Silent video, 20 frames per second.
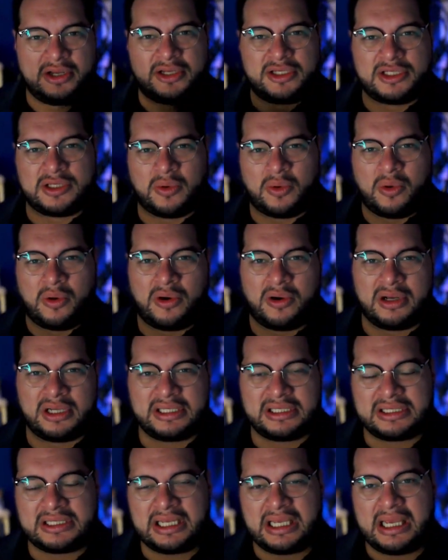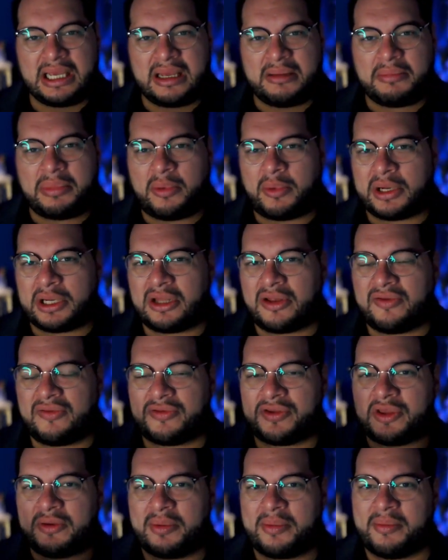towards. But what a lot of
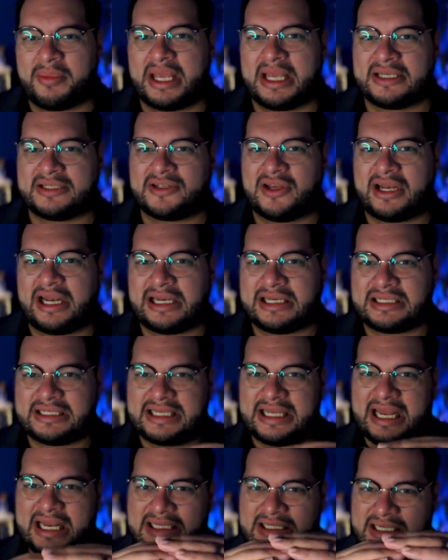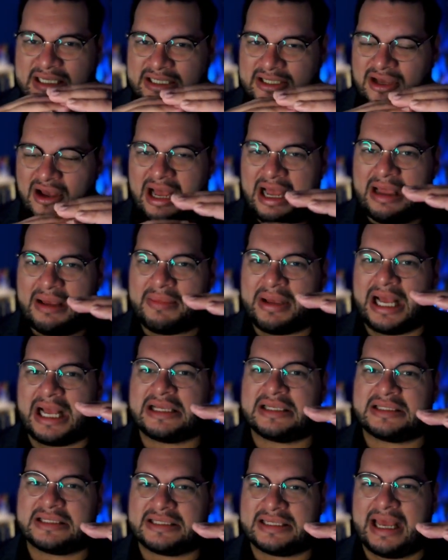human beings don't understand is that time
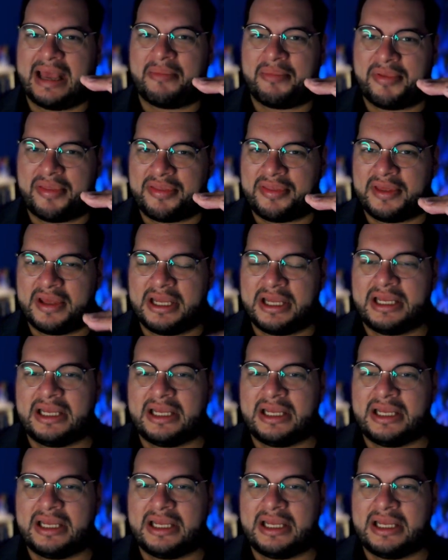has depth.